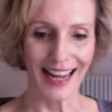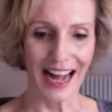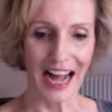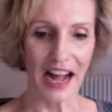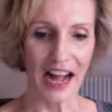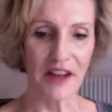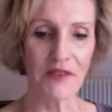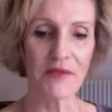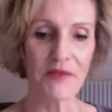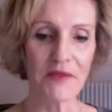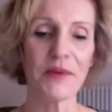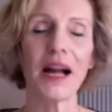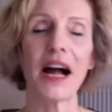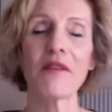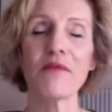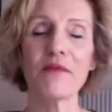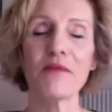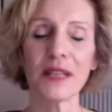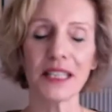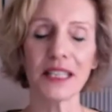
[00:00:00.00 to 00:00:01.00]

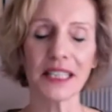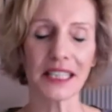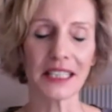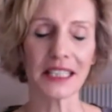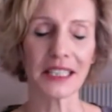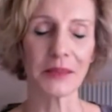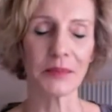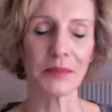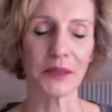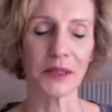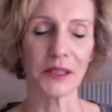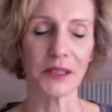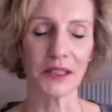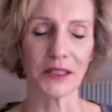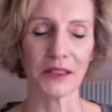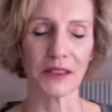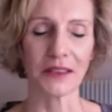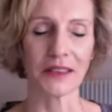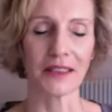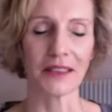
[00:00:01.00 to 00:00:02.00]
I really
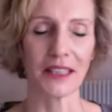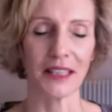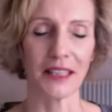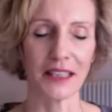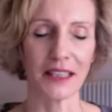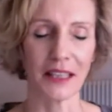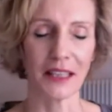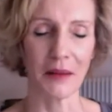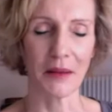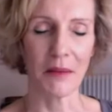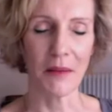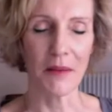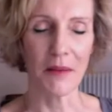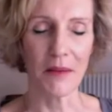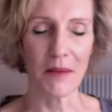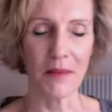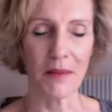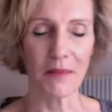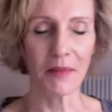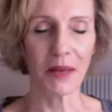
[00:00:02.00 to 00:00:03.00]
experience that
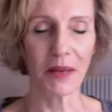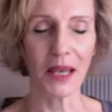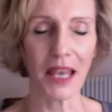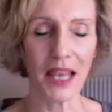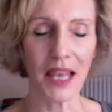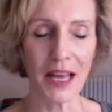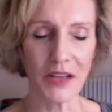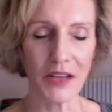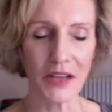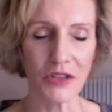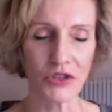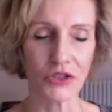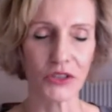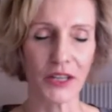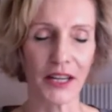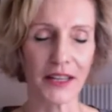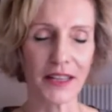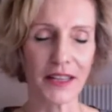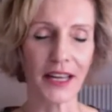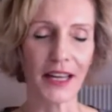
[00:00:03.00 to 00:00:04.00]
pleasure
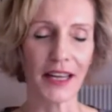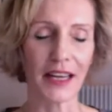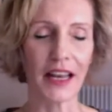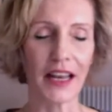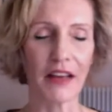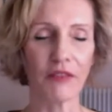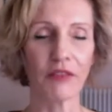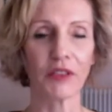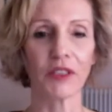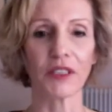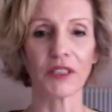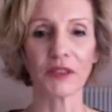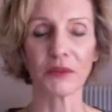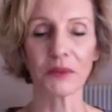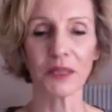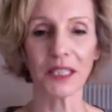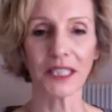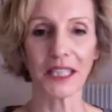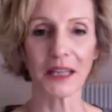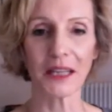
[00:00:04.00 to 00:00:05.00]
at that level is
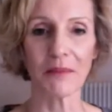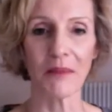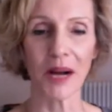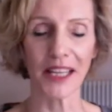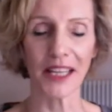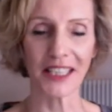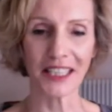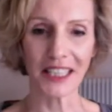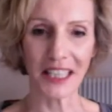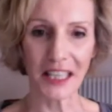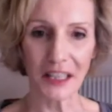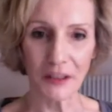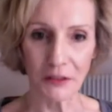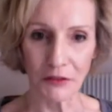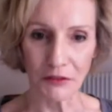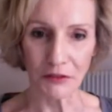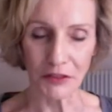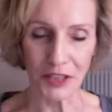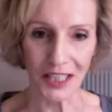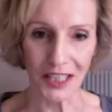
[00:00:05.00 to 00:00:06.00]
really my
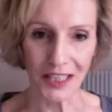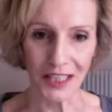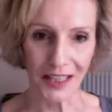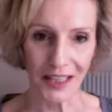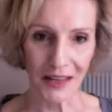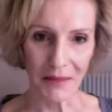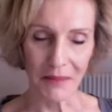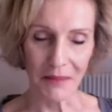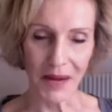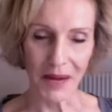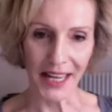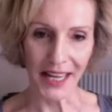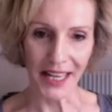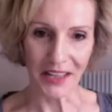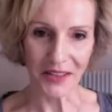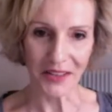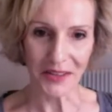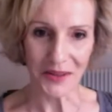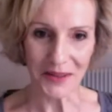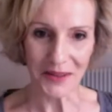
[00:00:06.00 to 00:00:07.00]
gift,
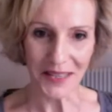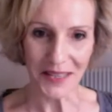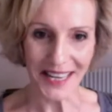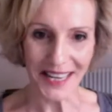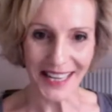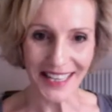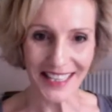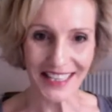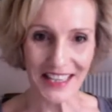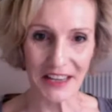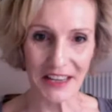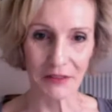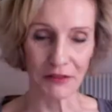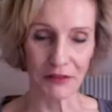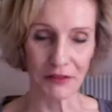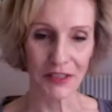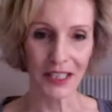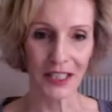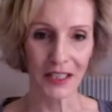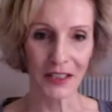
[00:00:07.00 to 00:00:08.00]
my unique
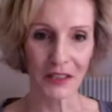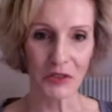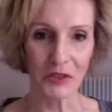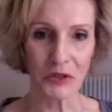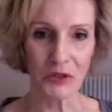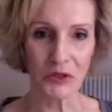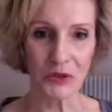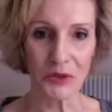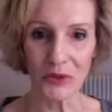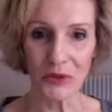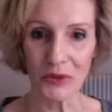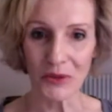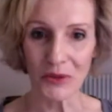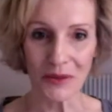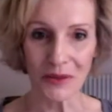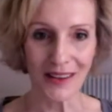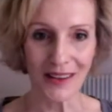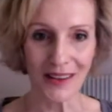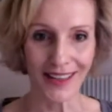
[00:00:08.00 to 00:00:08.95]
gift to